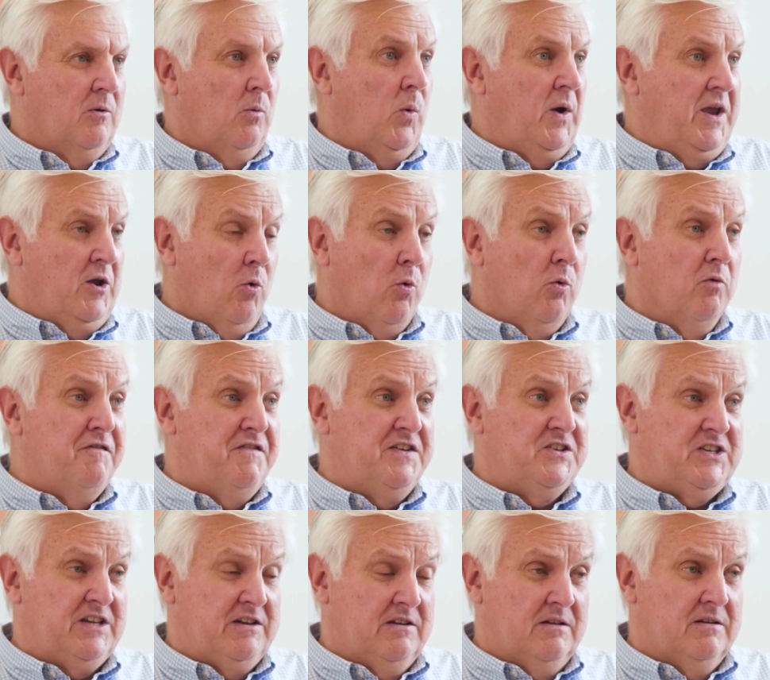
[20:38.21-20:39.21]
We all
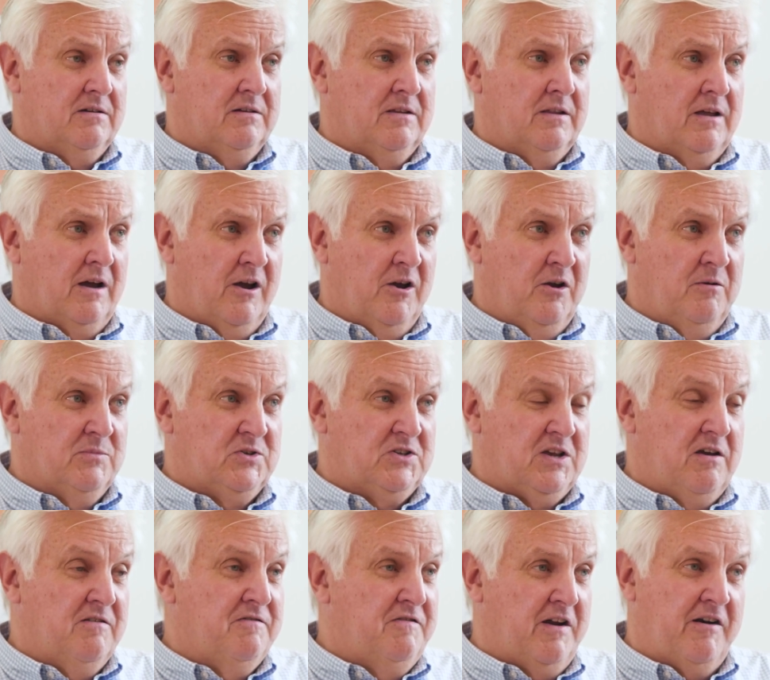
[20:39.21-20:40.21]
visit the
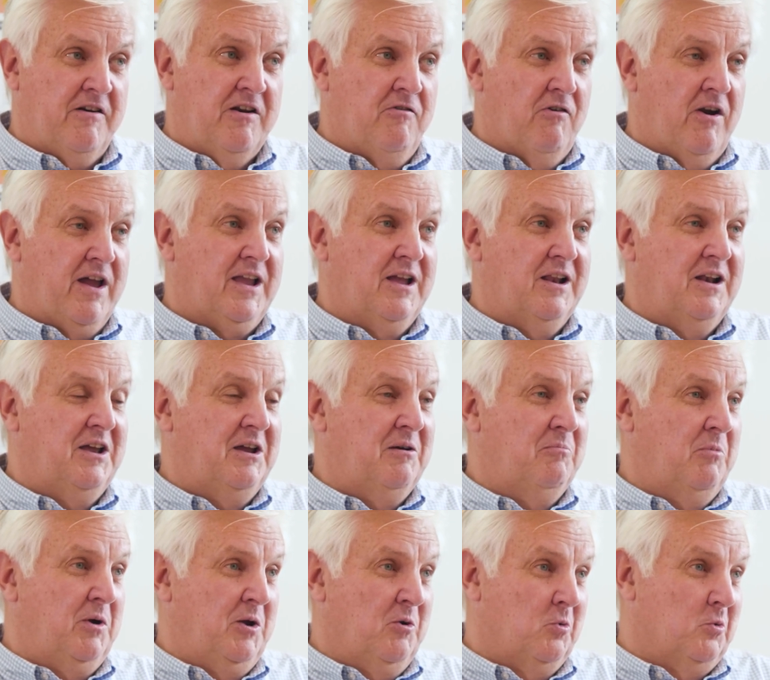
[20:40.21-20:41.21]
homes very regularly
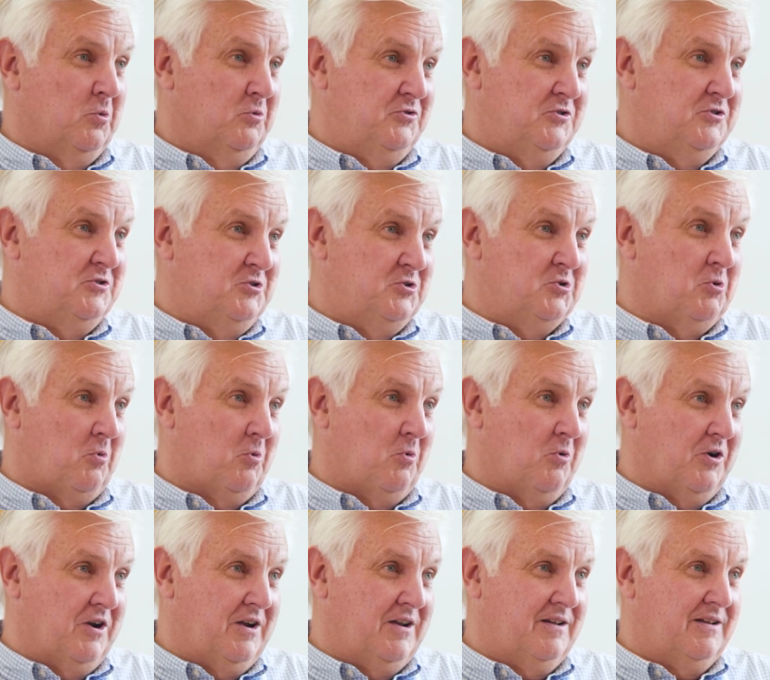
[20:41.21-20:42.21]
and we all
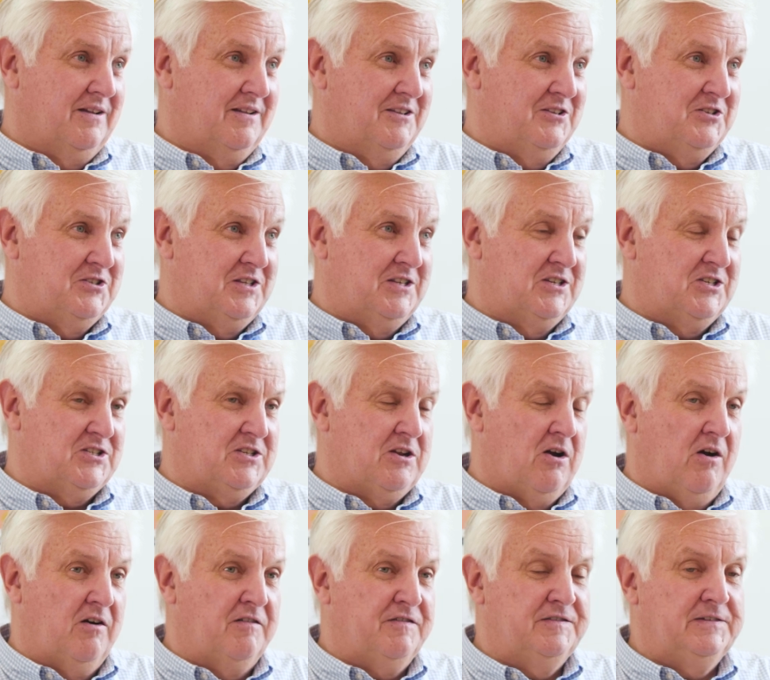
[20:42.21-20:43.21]
talk to the
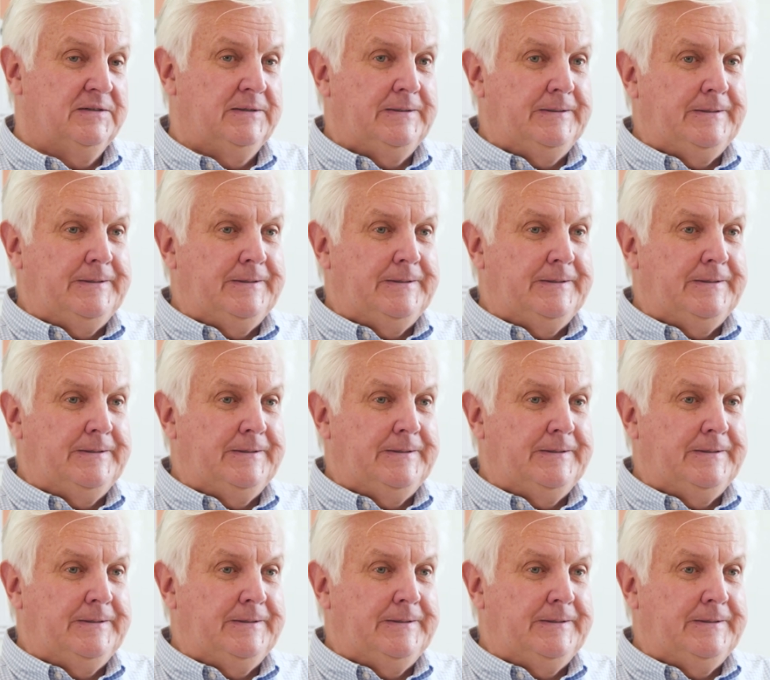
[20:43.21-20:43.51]
staff.